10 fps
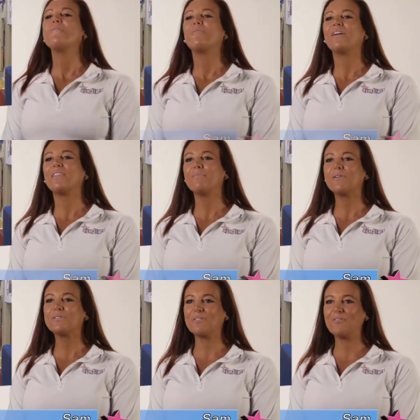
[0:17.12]
One of the
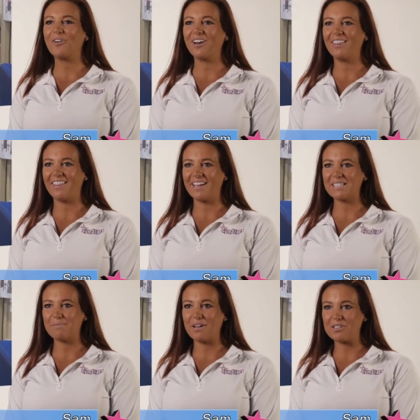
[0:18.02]
most rewarding
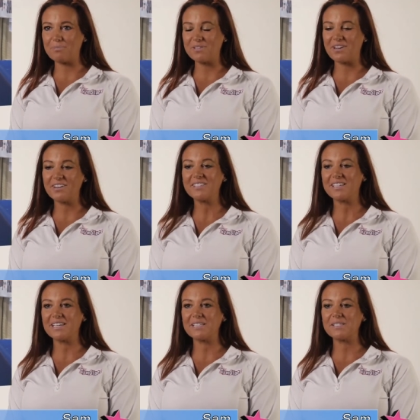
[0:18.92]
things about Gymstars
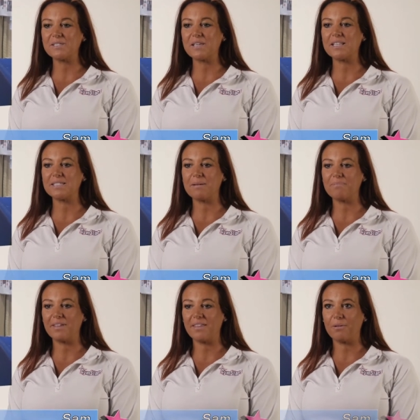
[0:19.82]
is it's
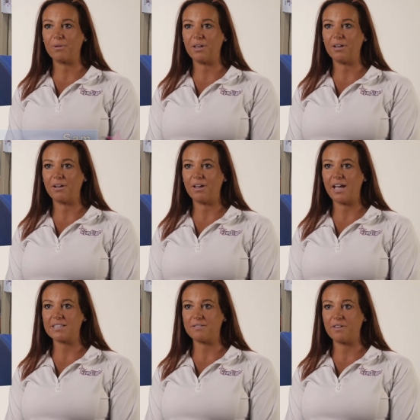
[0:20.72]
something that we
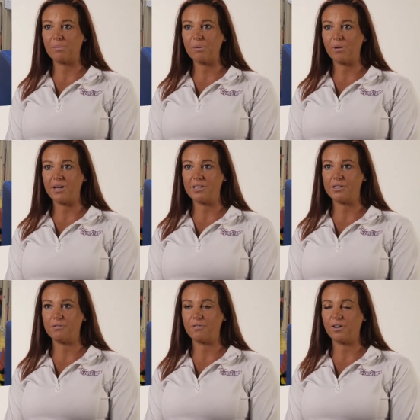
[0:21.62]
as a family wanted to
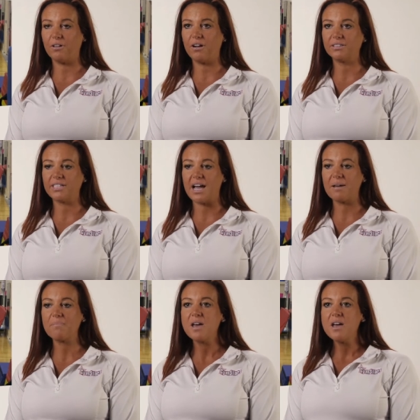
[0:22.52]
do for a long
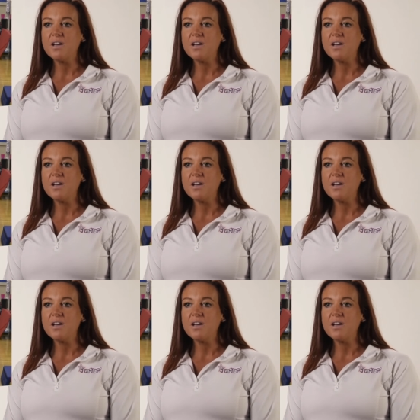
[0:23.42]
time.